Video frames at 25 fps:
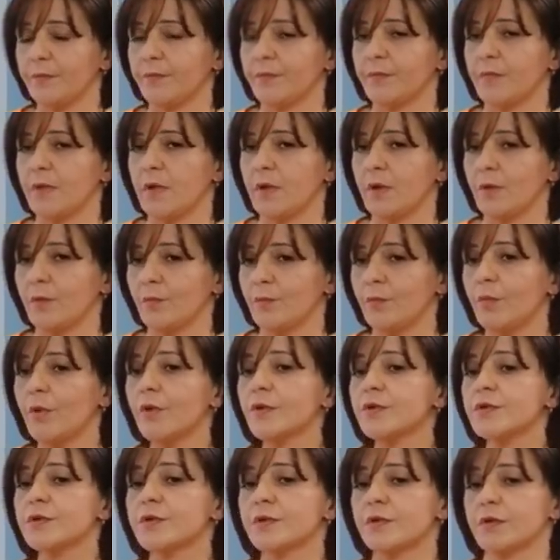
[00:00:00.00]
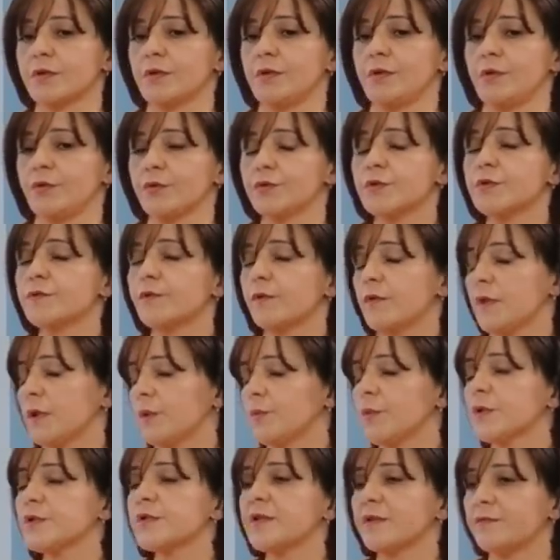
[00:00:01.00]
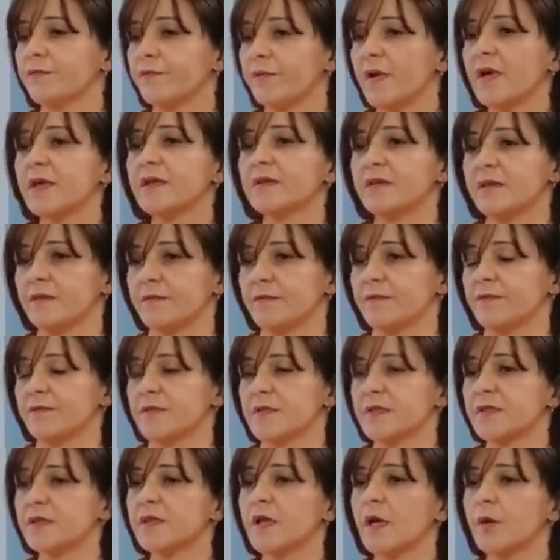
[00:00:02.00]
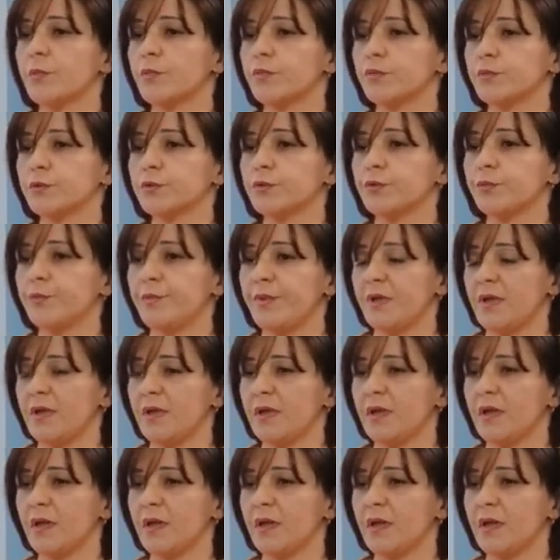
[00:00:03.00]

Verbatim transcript: uh, most useful and most effective step would be